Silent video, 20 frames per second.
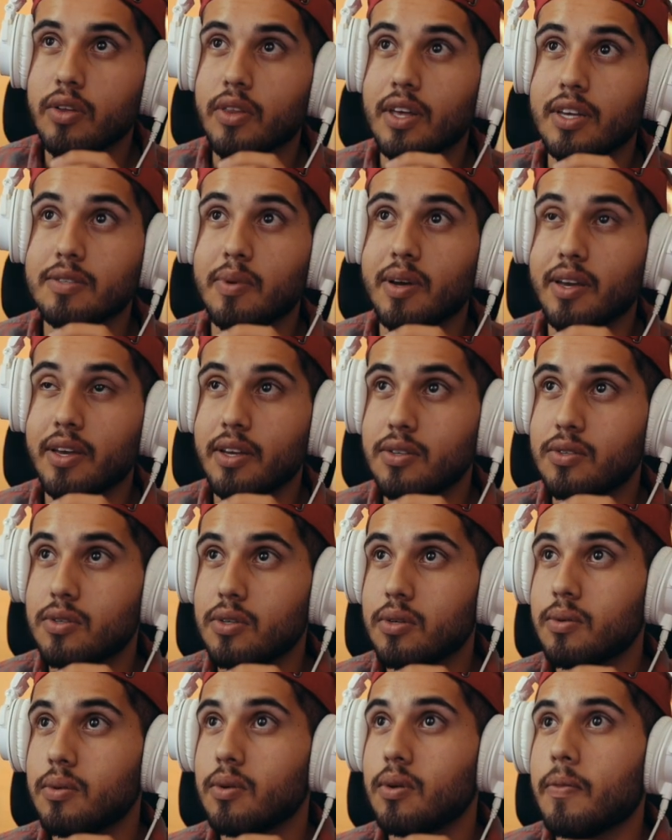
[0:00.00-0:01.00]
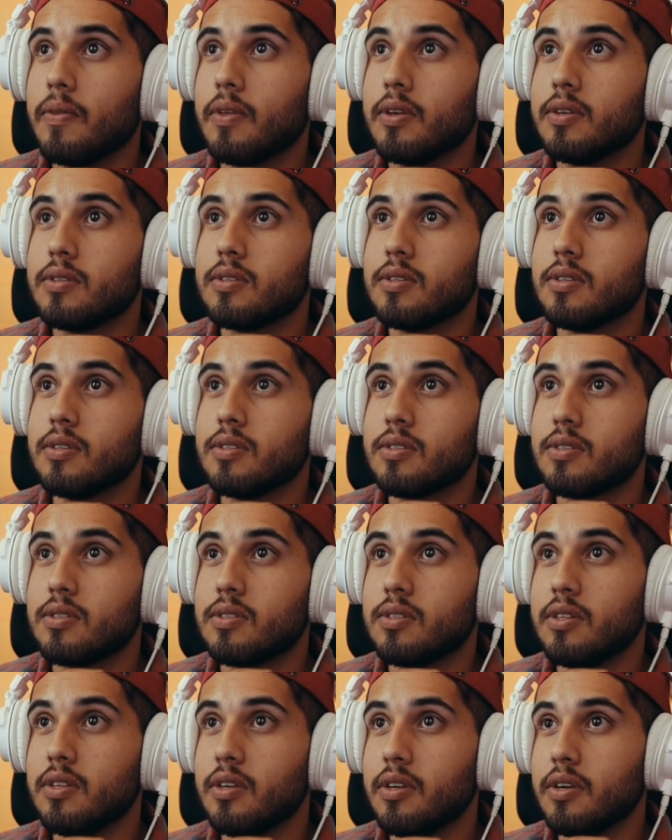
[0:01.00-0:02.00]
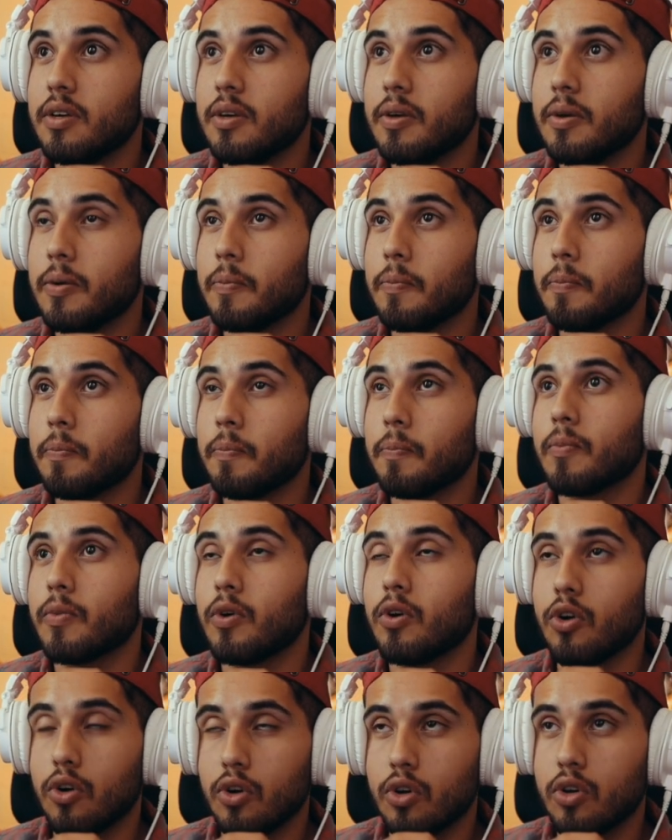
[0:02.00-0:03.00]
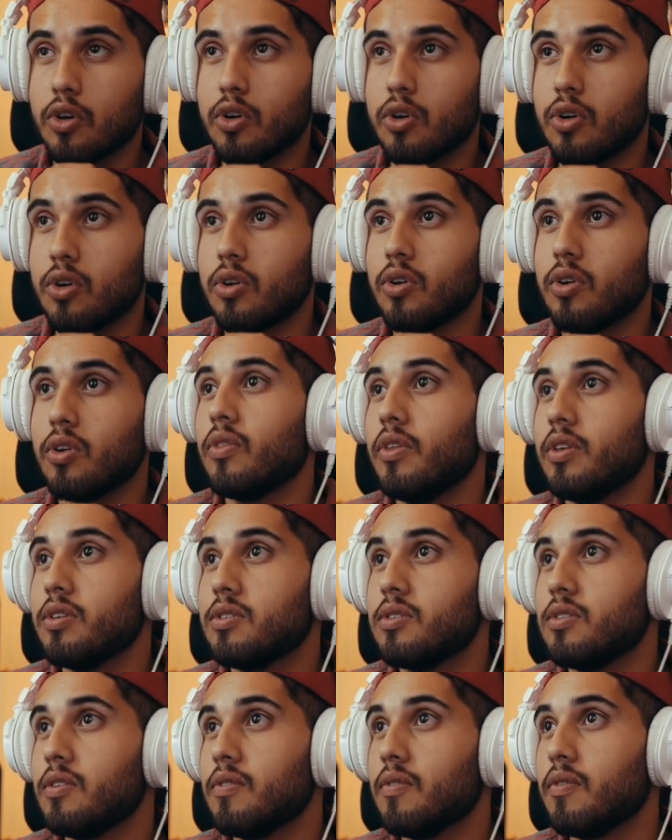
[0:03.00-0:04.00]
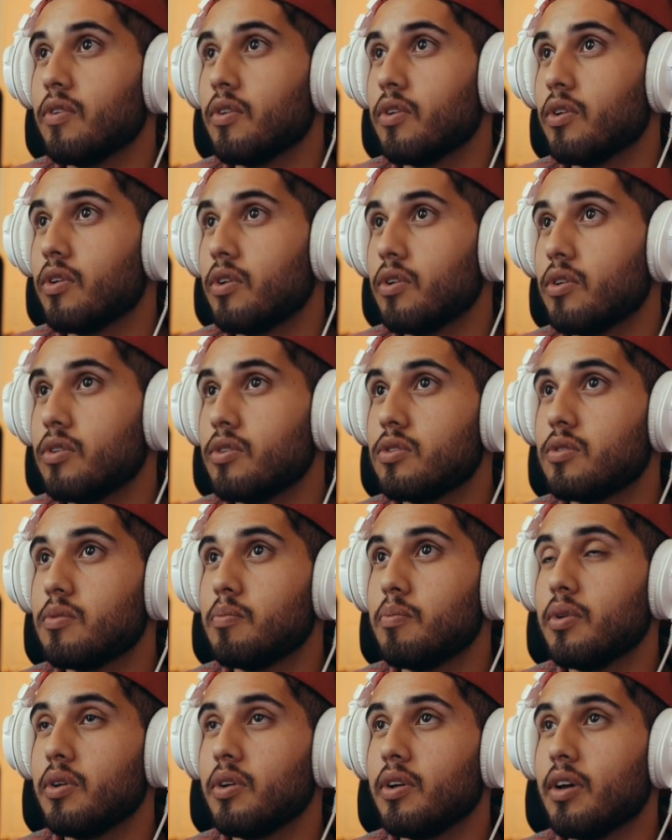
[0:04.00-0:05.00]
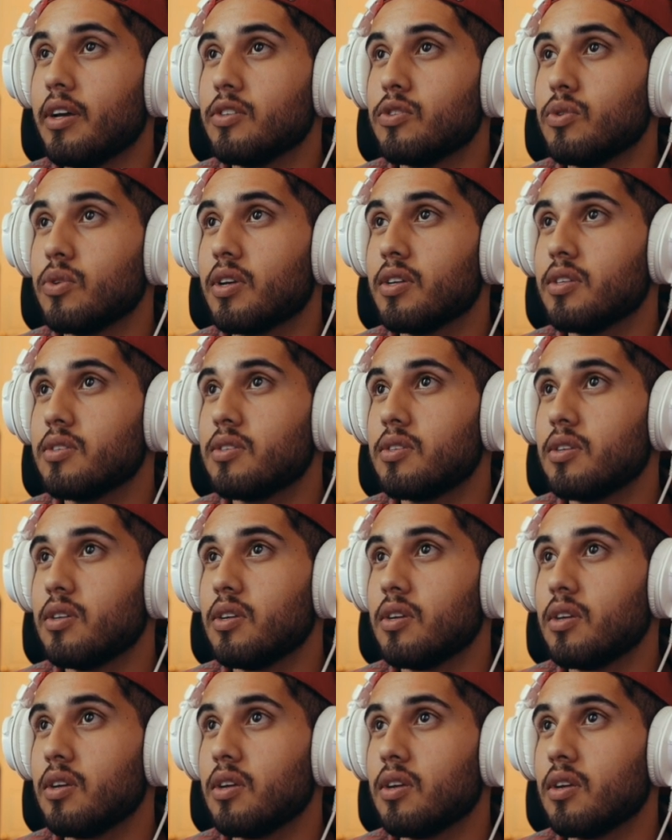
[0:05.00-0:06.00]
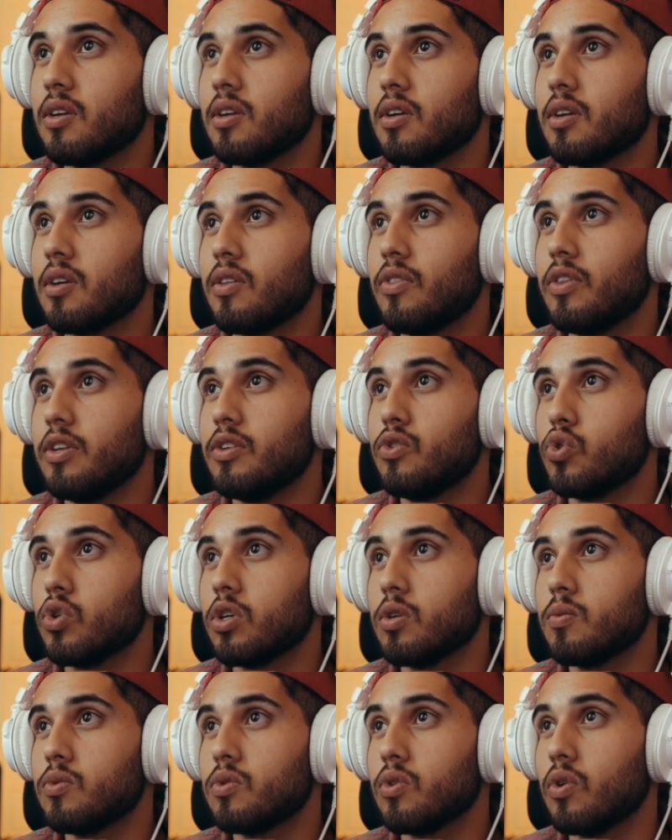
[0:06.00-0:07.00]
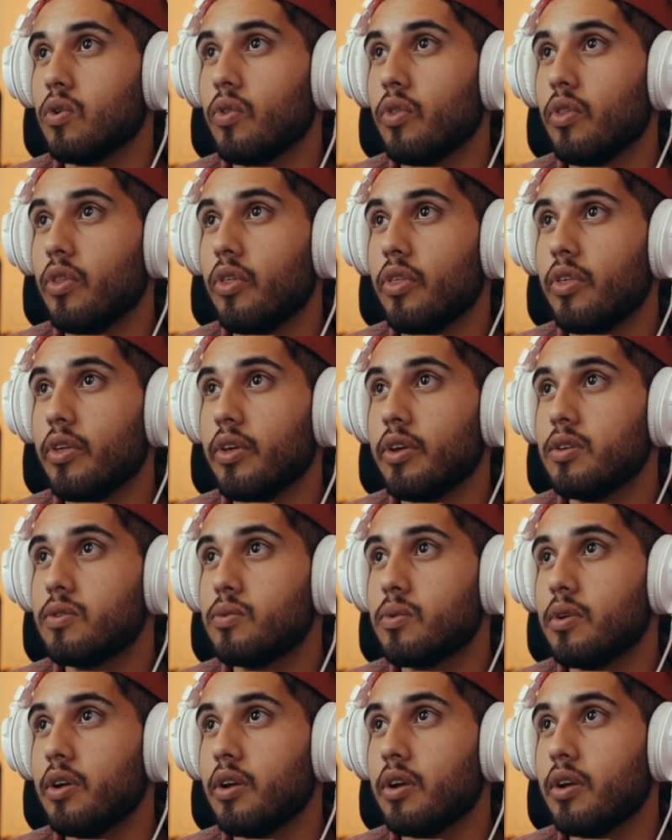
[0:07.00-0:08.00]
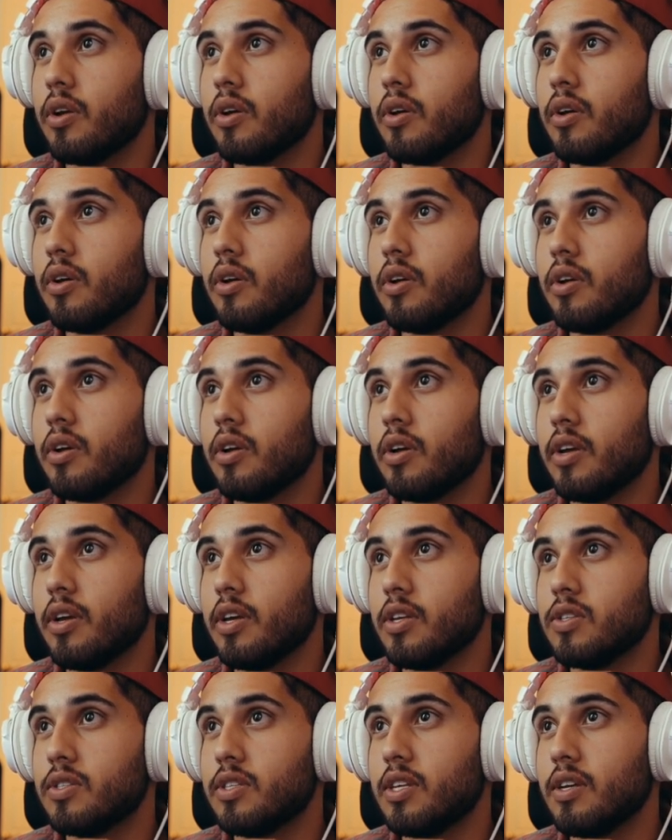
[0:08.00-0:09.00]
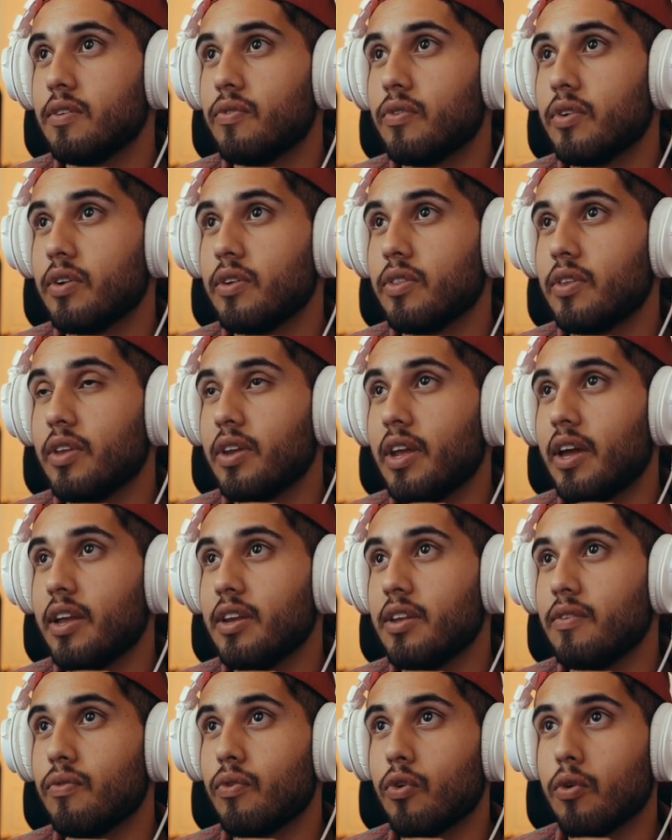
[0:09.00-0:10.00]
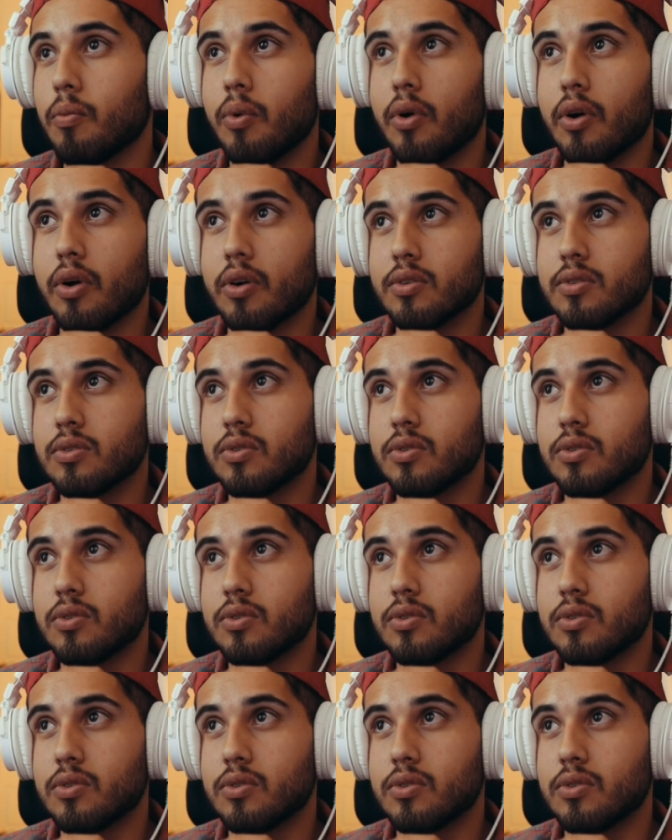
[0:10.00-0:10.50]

That's my intro. This is the hook. This is the verse. But as you can see, the drums on this right here is different than any 4 bars.